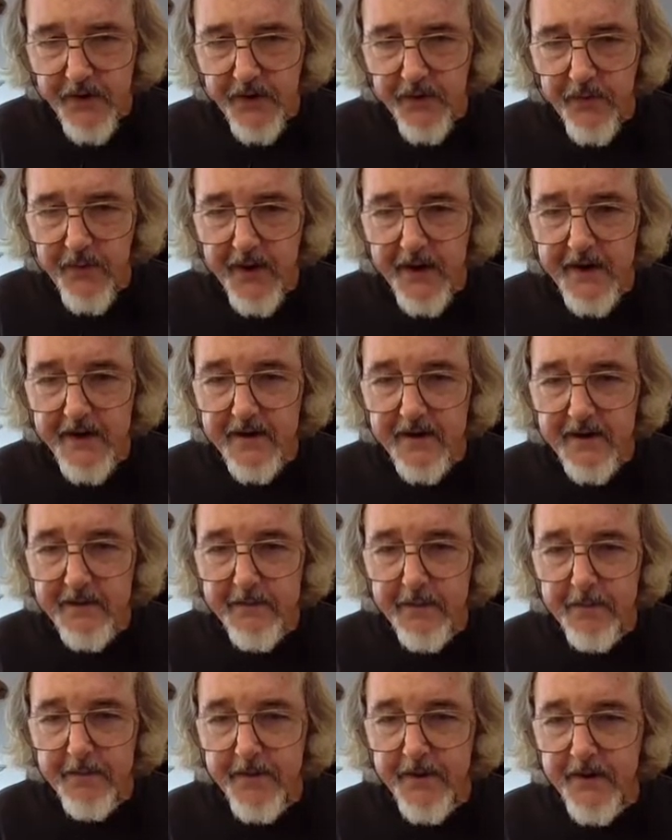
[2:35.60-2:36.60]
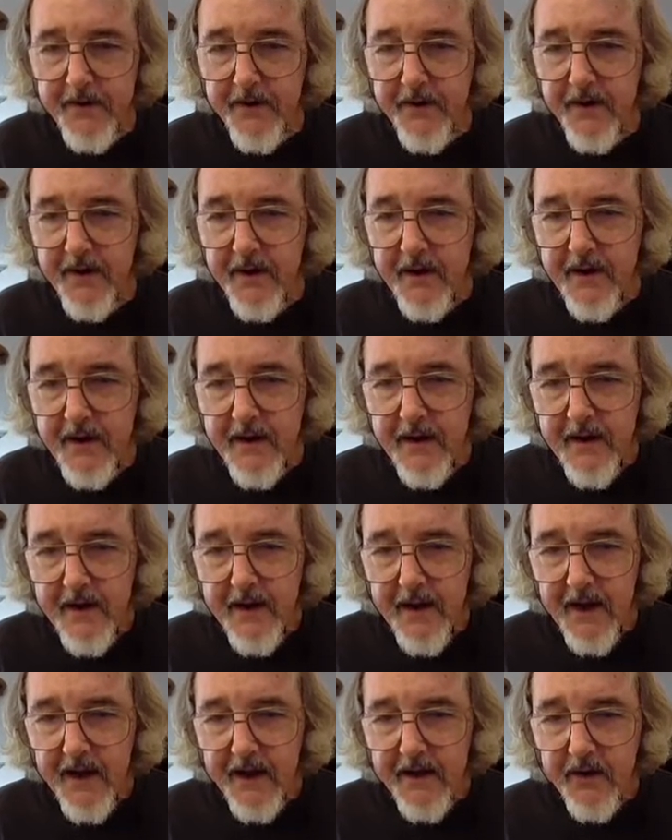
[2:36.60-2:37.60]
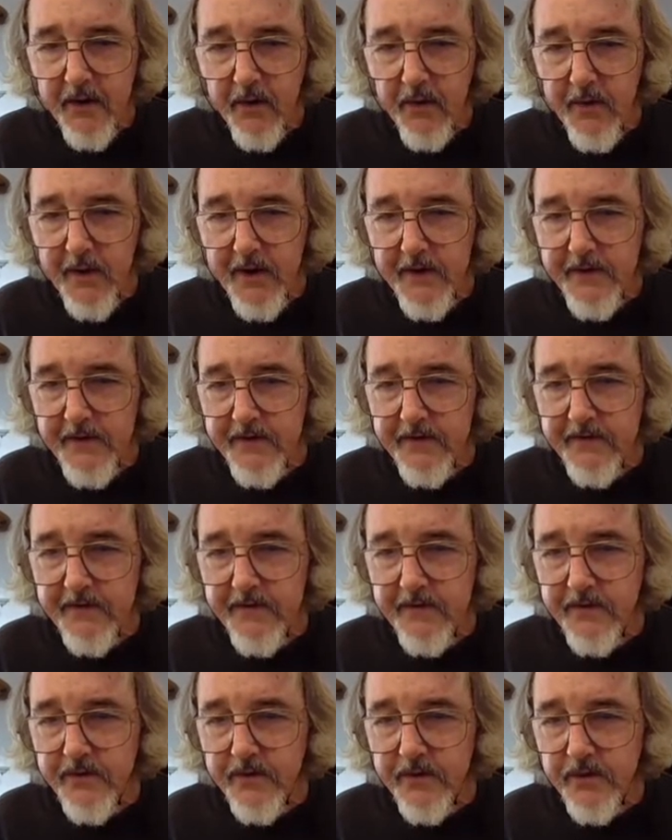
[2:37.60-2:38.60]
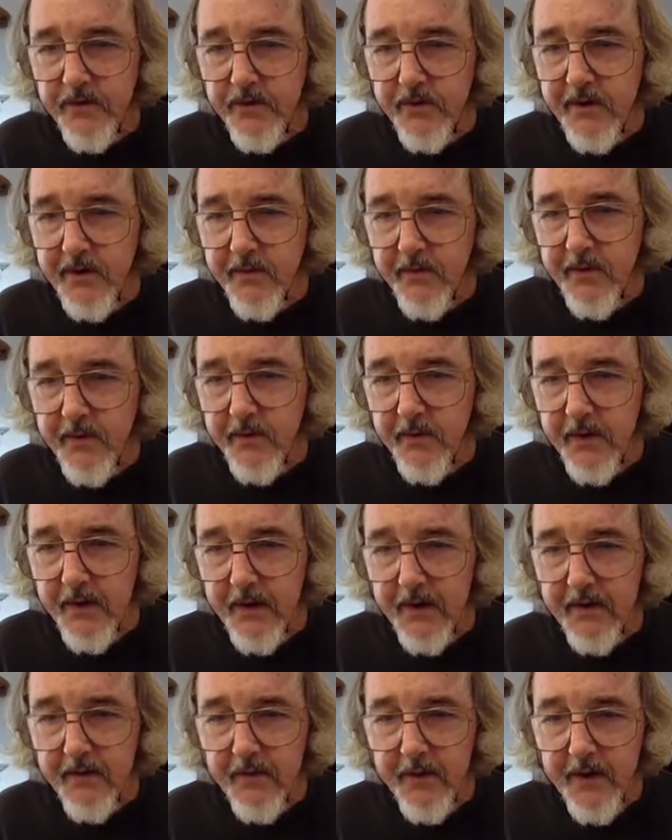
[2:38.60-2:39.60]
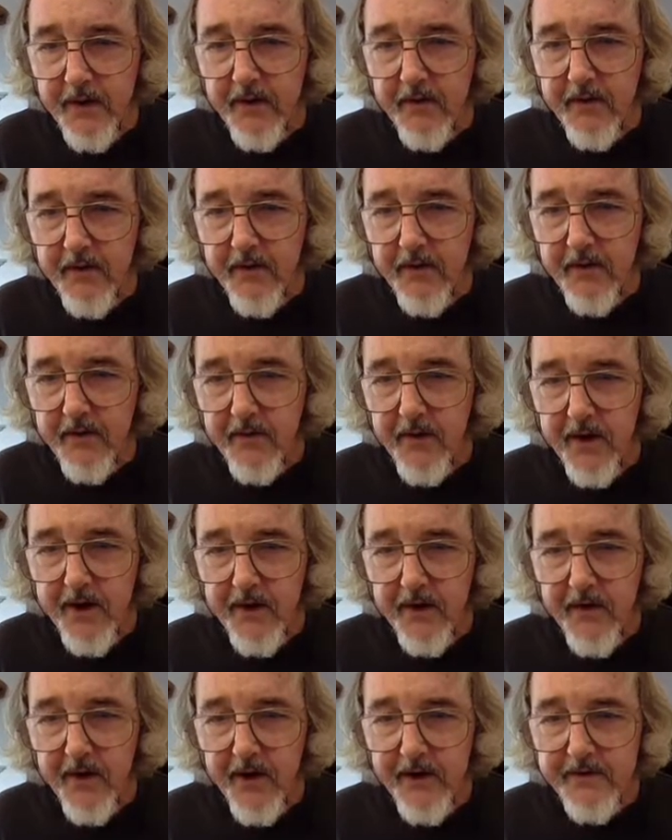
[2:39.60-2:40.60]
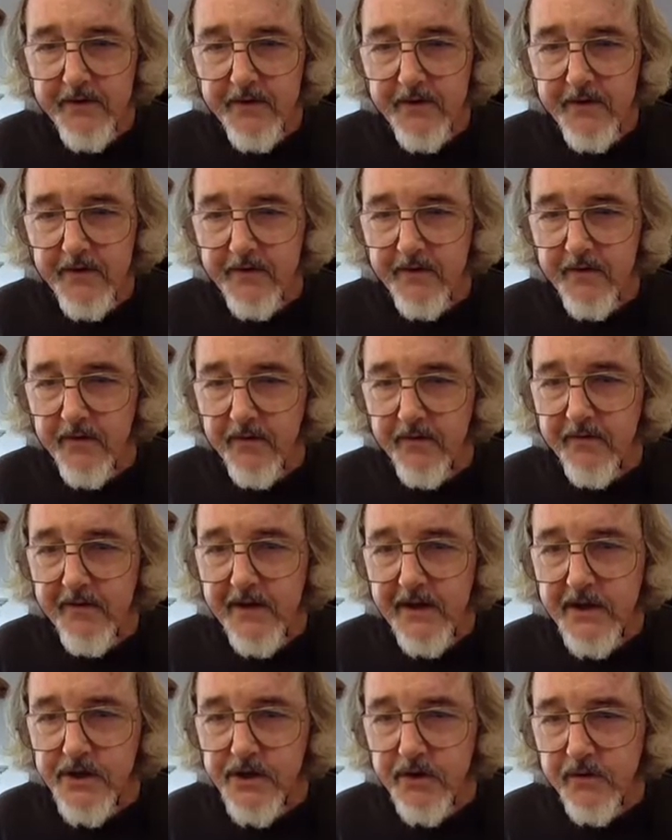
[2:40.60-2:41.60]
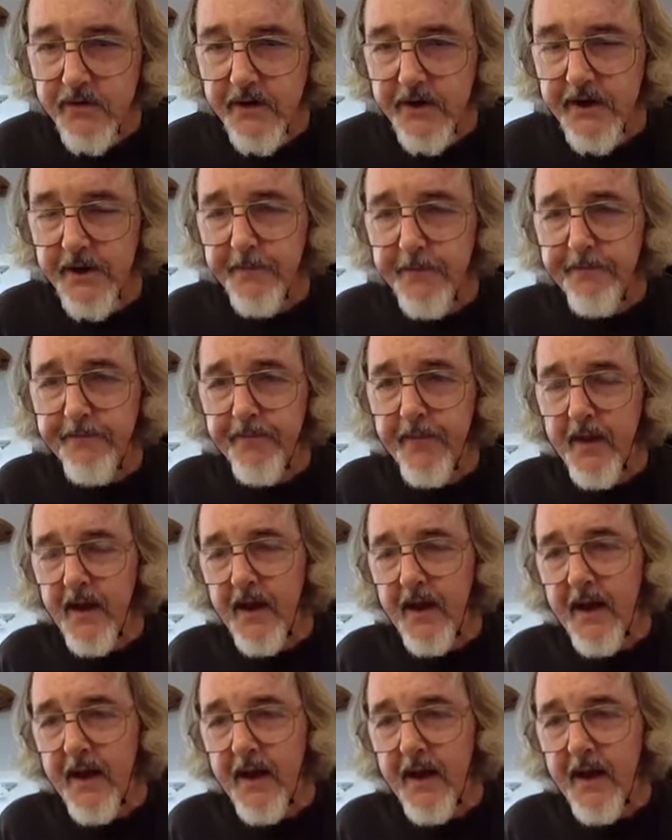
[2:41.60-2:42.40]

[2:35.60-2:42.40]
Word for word: Go to the right, come up here, and go around this dune. And when we we cut across to this little village over here,